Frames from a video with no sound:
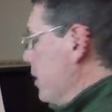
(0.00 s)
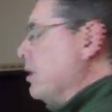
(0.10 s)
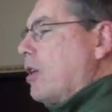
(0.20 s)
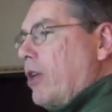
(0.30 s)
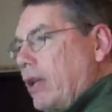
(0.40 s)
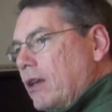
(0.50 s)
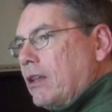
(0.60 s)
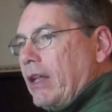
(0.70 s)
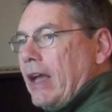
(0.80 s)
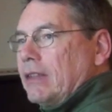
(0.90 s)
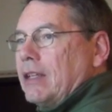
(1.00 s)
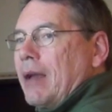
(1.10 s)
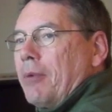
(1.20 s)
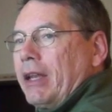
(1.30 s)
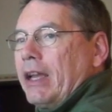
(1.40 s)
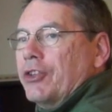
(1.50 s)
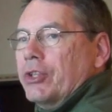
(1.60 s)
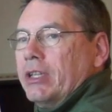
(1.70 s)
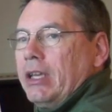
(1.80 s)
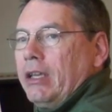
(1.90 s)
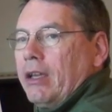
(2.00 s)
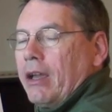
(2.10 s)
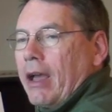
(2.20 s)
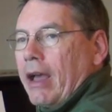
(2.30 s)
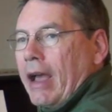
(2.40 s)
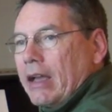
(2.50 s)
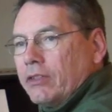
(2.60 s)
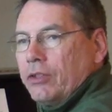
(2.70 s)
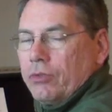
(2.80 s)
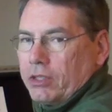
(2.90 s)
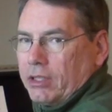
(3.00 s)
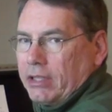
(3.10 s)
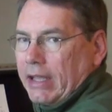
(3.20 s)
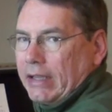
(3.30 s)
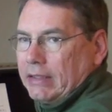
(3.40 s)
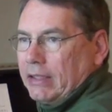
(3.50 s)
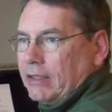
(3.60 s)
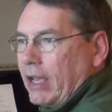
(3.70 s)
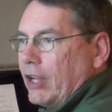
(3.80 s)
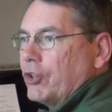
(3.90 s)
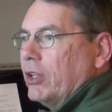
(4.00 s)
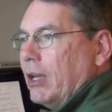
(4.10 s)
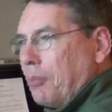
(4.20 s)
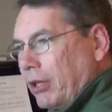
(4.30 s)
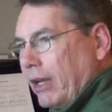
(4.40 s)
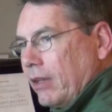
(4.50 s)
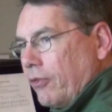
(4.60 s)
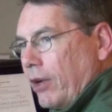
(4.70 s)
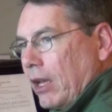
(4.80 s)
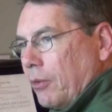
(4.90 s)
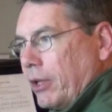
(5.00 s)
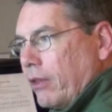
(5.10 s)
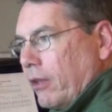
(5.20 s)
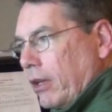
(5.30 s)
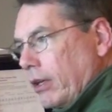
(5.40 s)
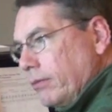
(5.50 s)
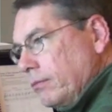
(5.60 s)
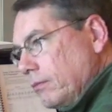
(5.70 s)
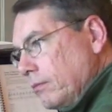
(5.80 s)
So in a class, I might actually ask students to take dictation and play the following thing.